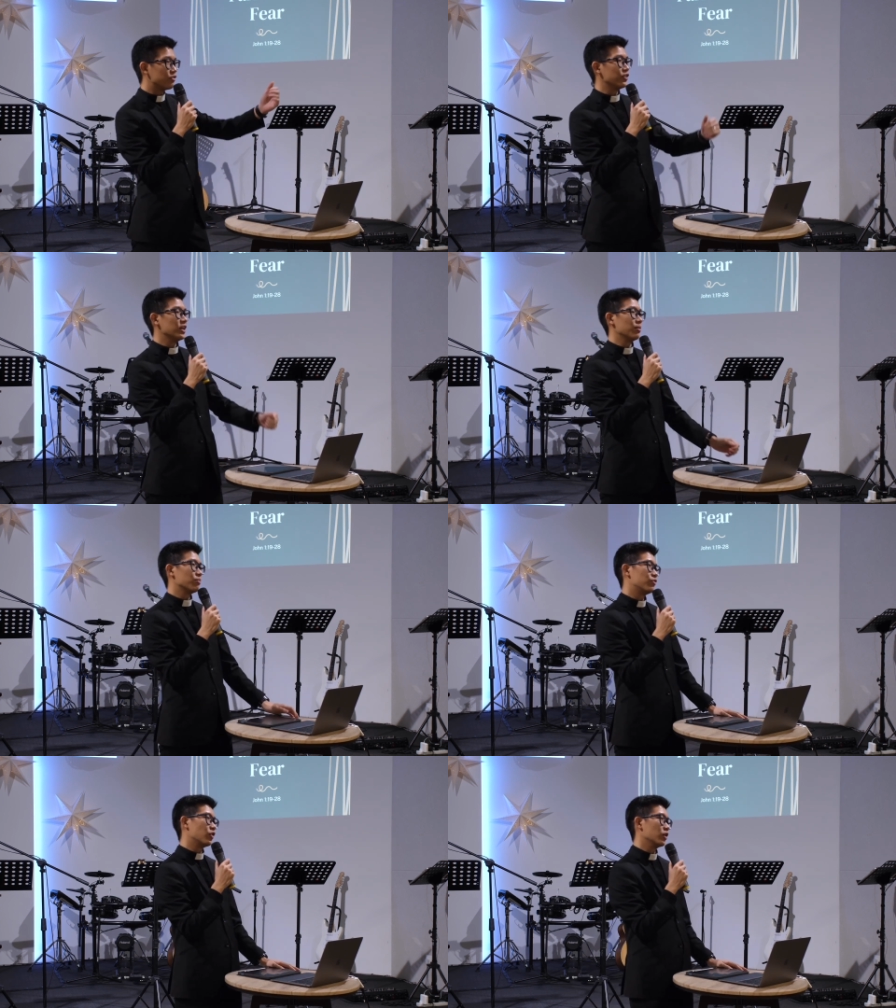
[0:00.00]
Philip
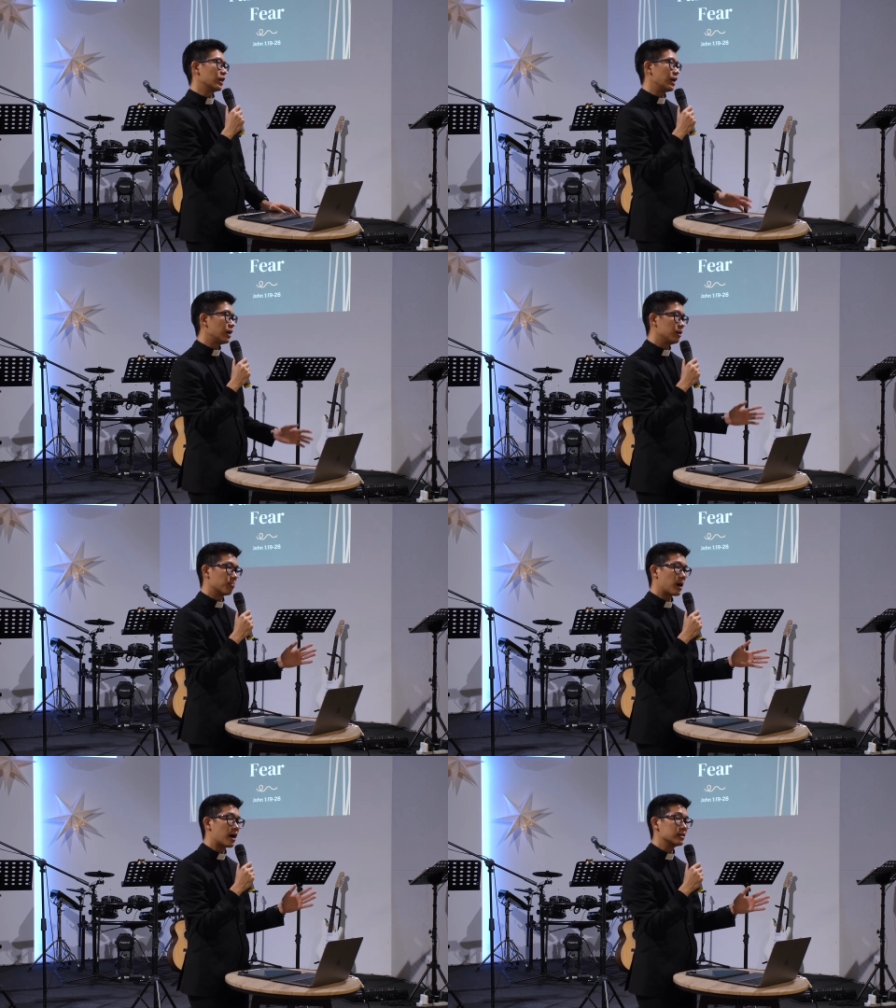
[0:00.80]
for the
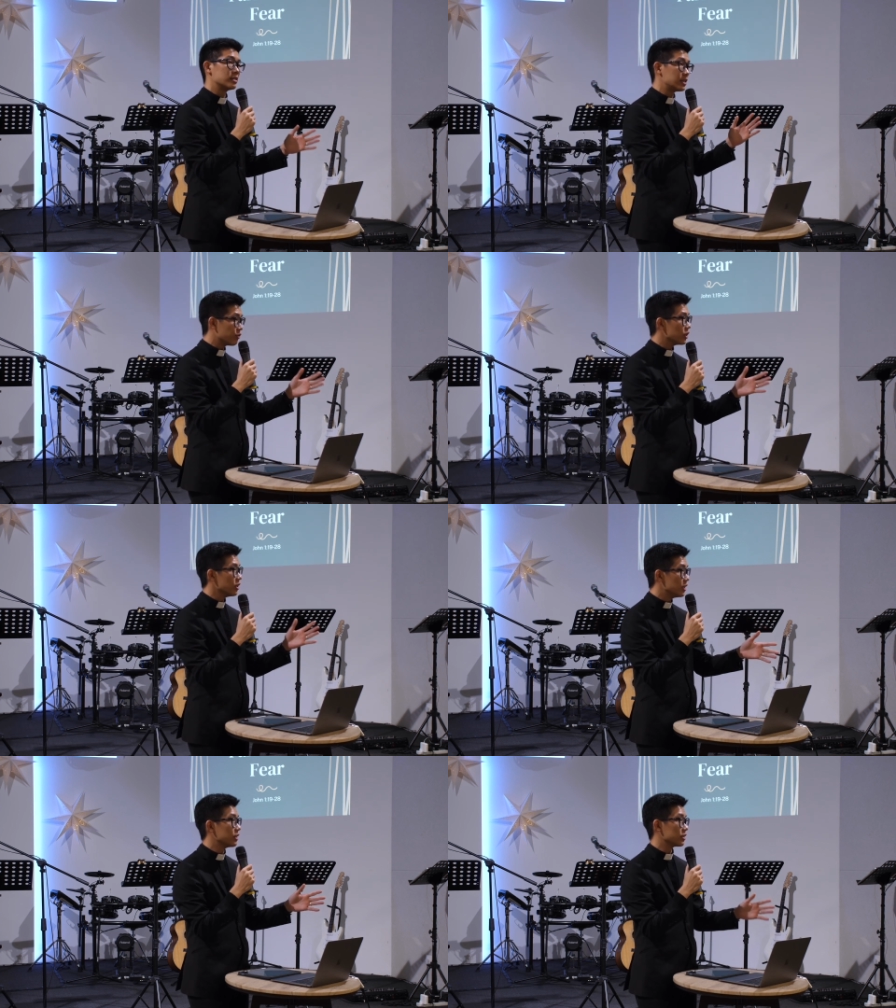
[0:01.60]
past 7
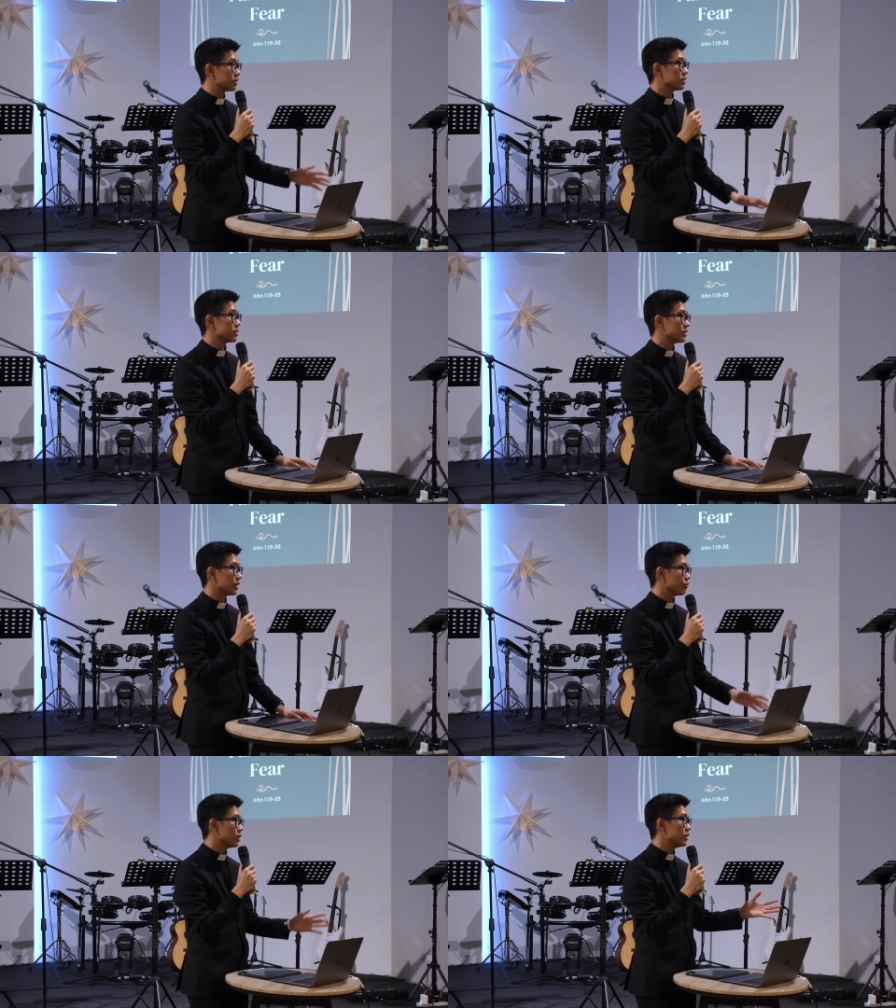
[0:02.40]
years,
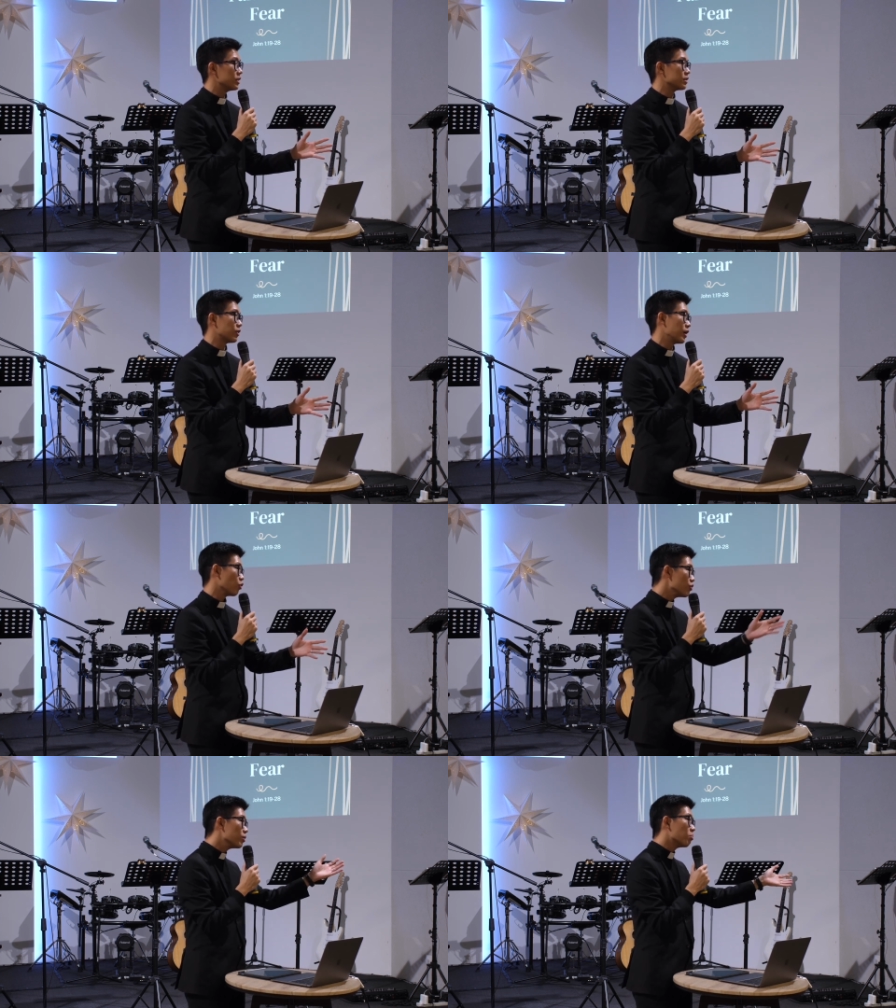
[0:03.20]
right?
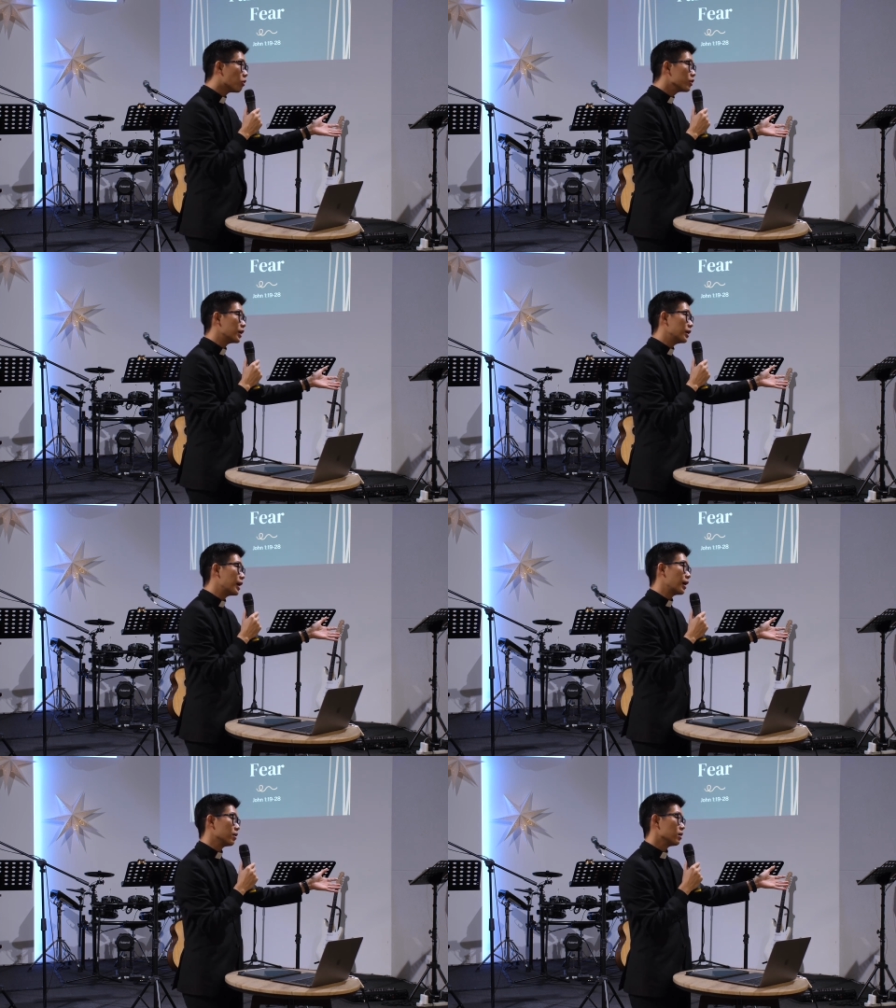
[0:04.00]
Or even more than
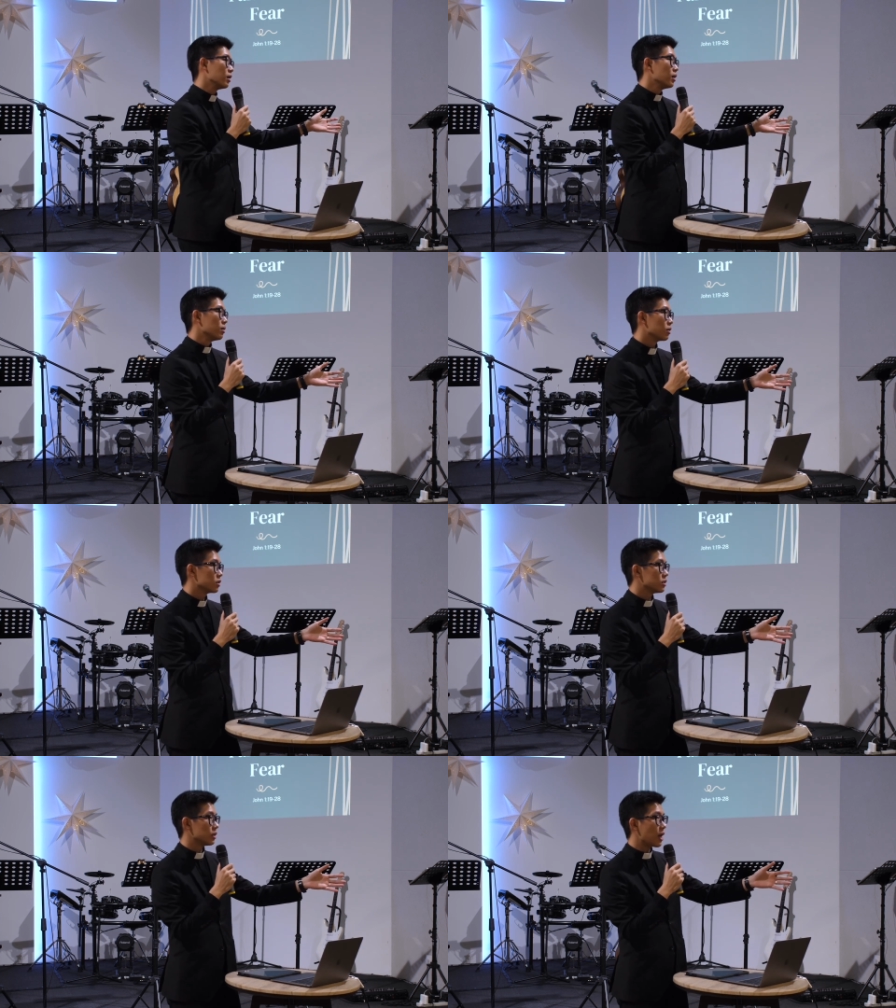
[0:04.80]
that.
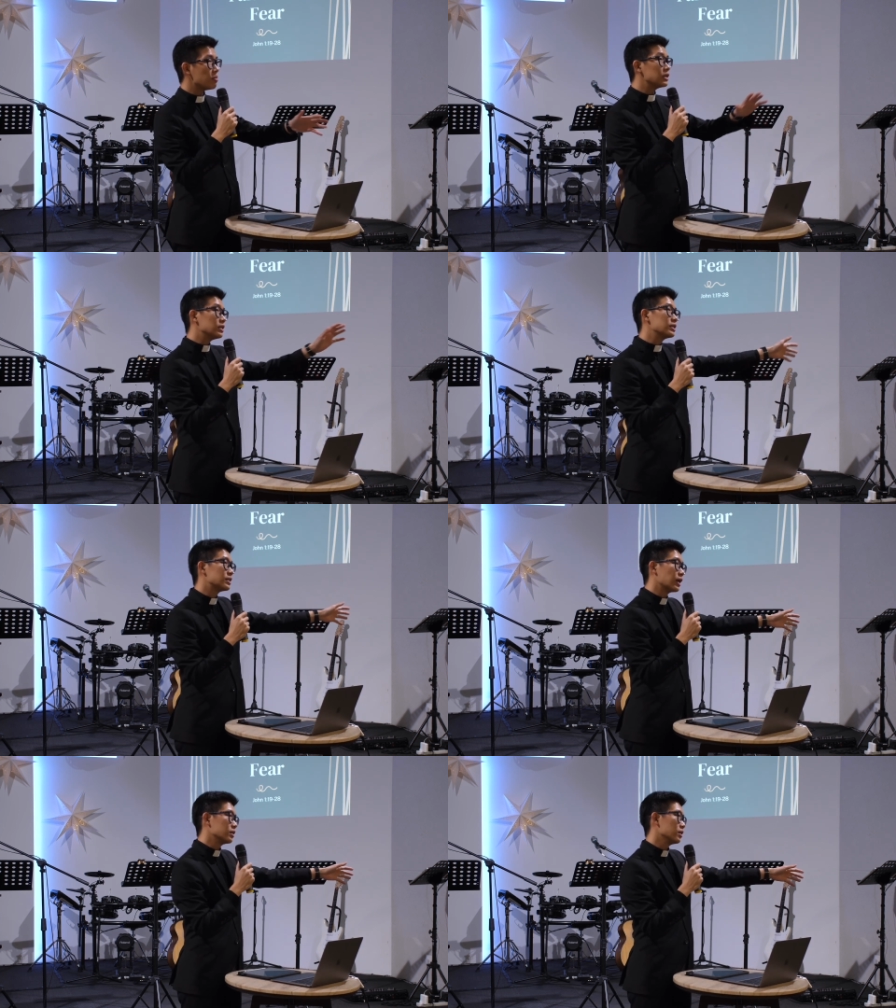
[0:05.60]
because MEC
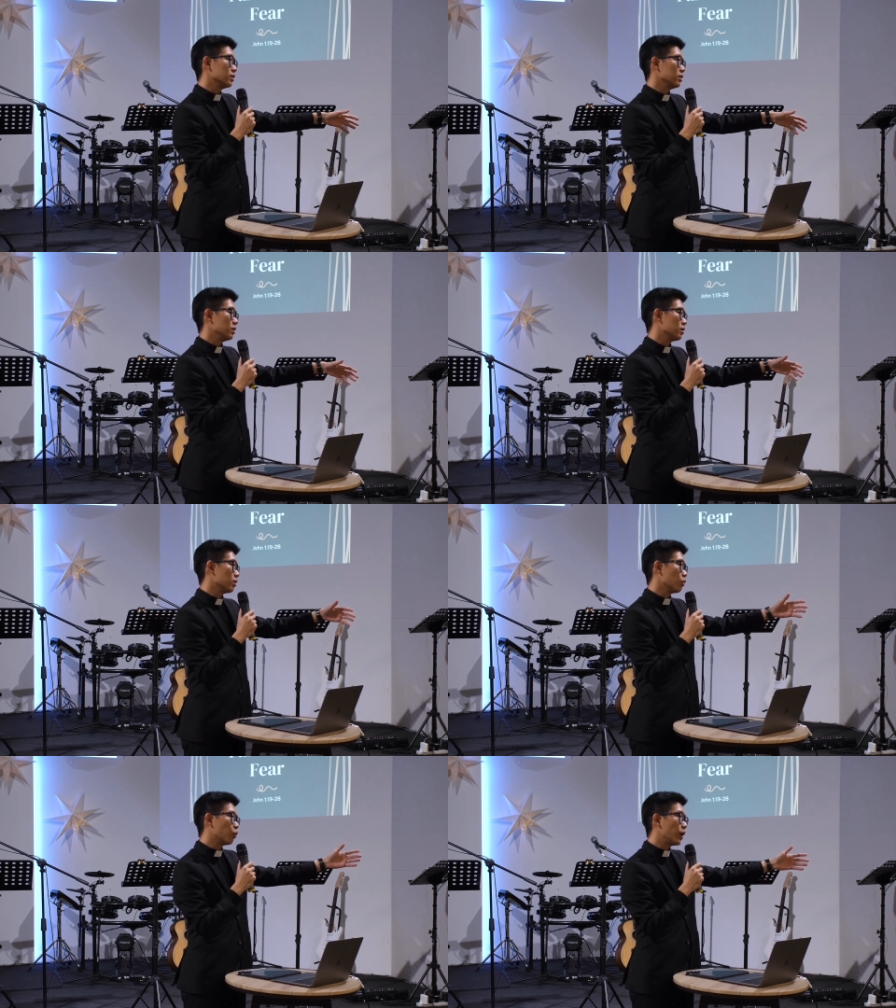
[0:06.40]
started
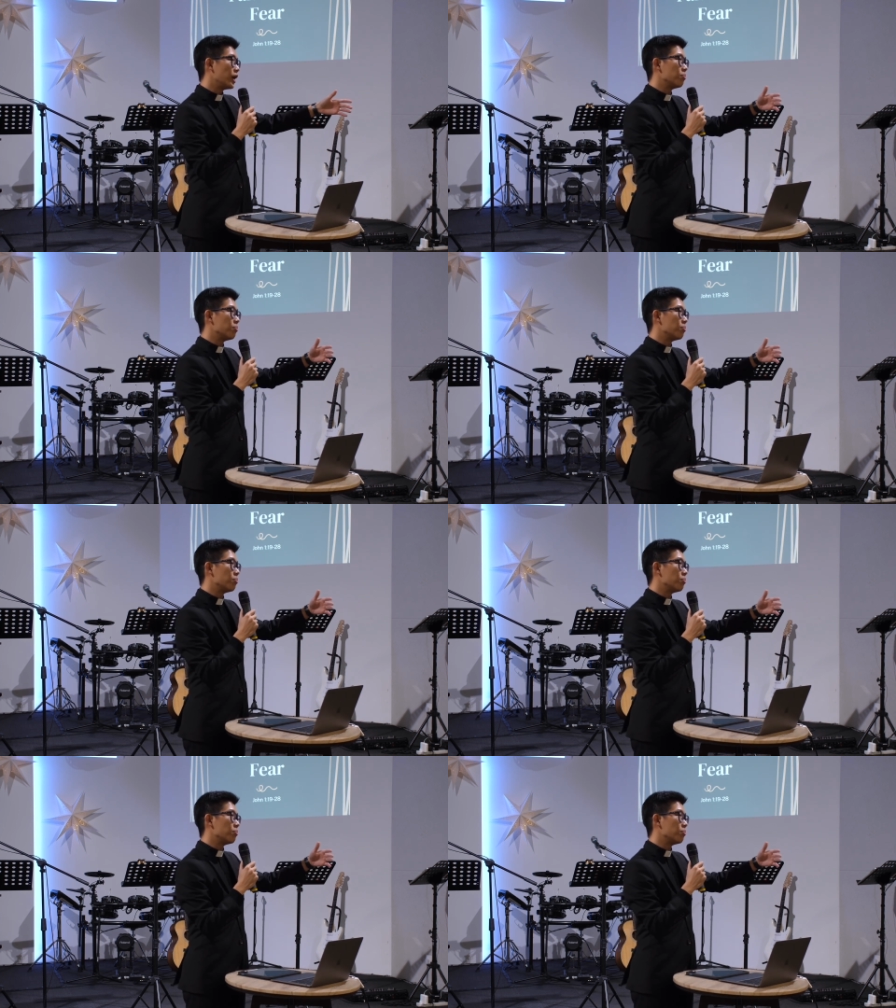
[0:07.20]
way